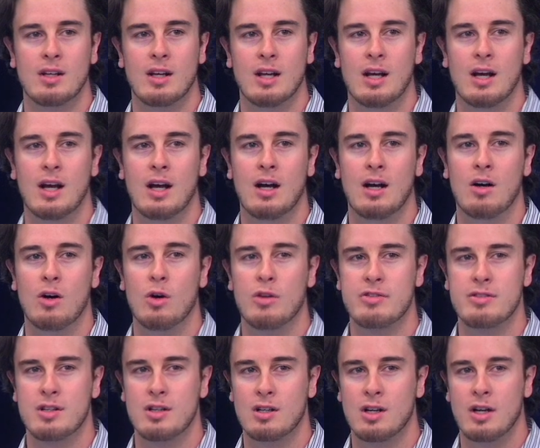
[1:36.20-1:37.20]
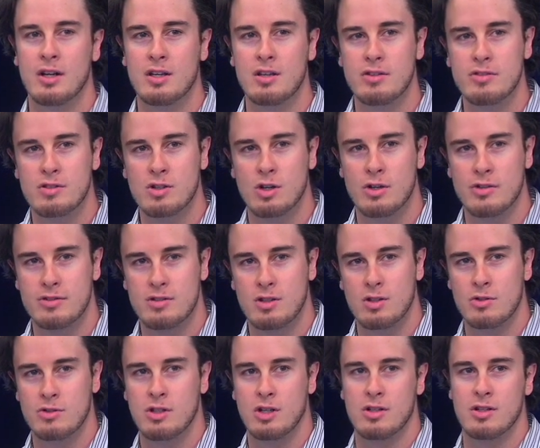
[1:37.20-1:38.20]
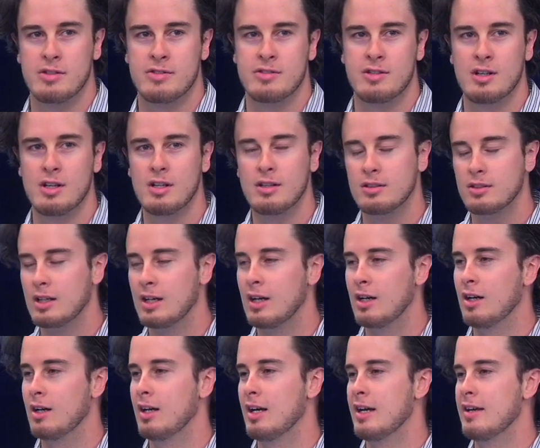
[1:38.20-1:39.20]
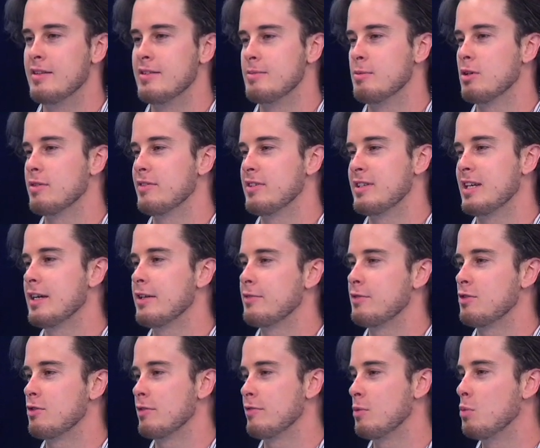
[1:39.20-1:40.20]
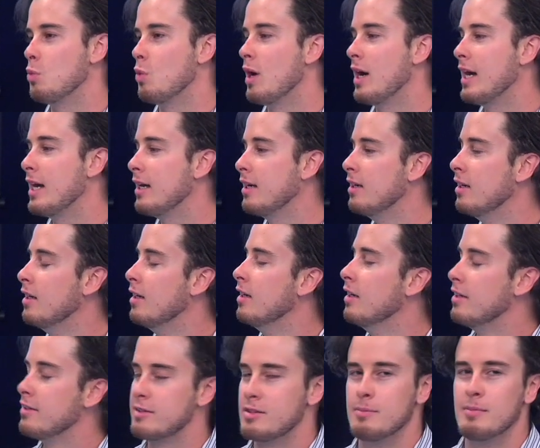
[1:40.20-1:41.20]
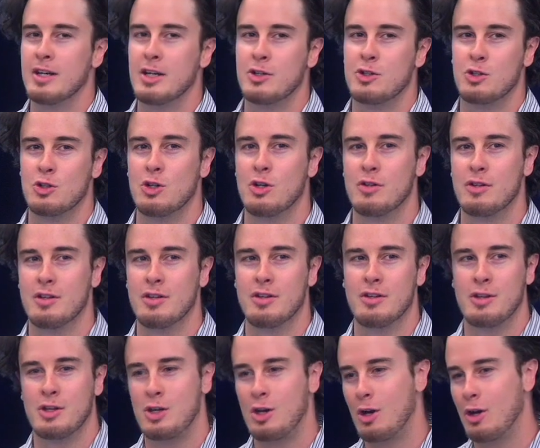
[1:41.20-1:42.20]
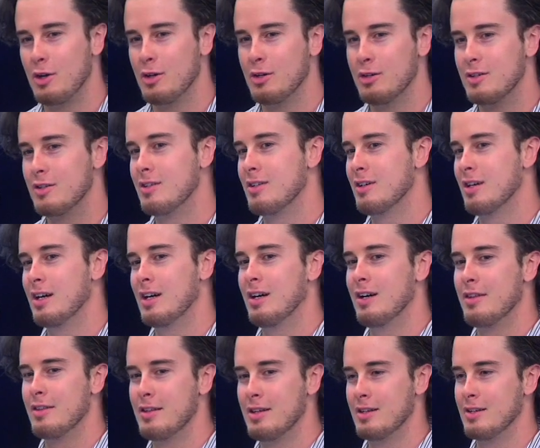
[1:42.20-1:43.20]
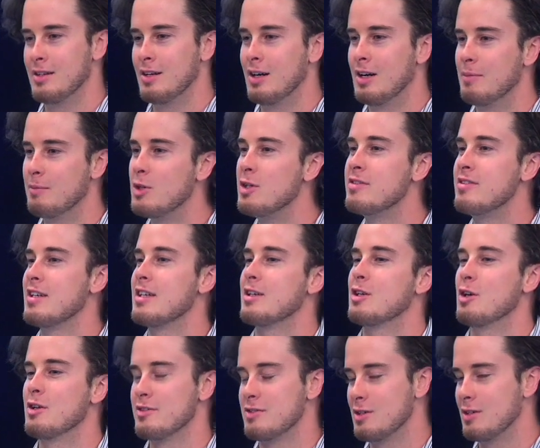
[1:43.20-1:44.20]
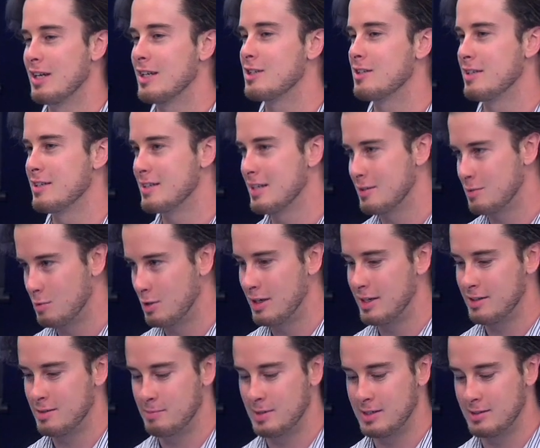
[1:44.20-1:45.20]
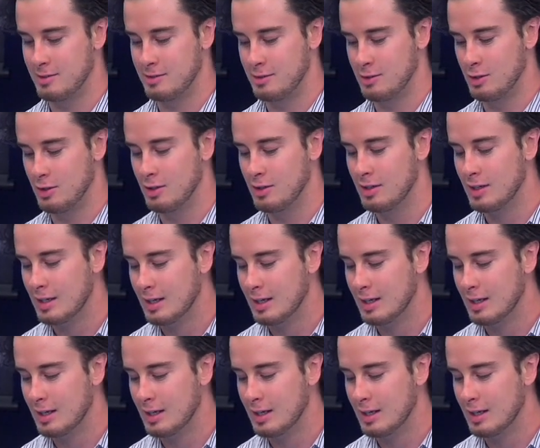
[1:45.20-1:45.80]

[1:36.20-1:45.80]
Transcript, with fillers: Uh, also, I use console.assert as more of a test-driven way to make sure that the code that I'm using in console actually does what I expect it to do.